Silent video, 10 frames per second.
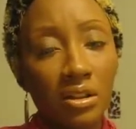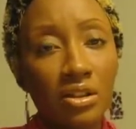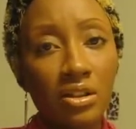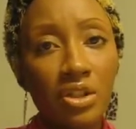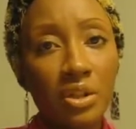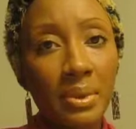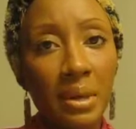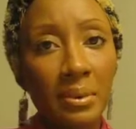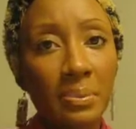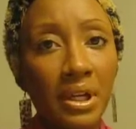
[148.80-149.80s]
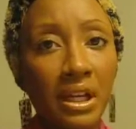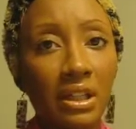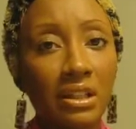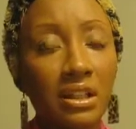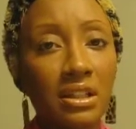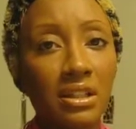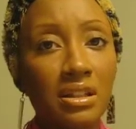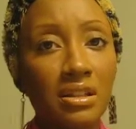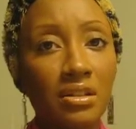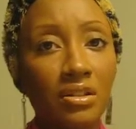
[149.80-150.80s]
You should be able to pick at
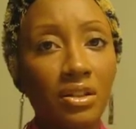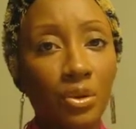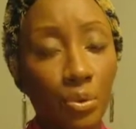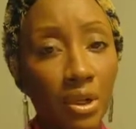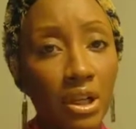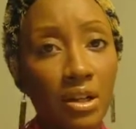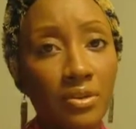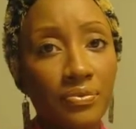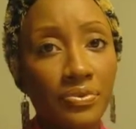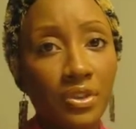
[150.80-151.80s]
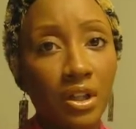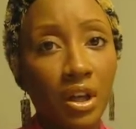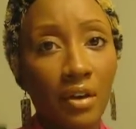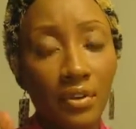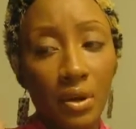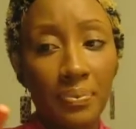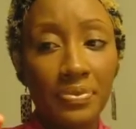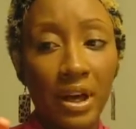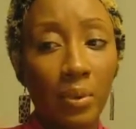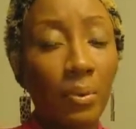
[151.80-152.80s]
least 3 of them
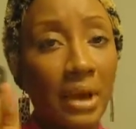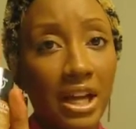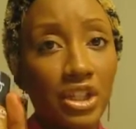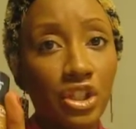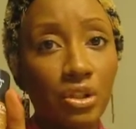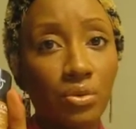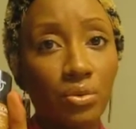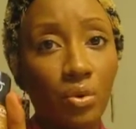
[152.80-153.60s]
that will match you.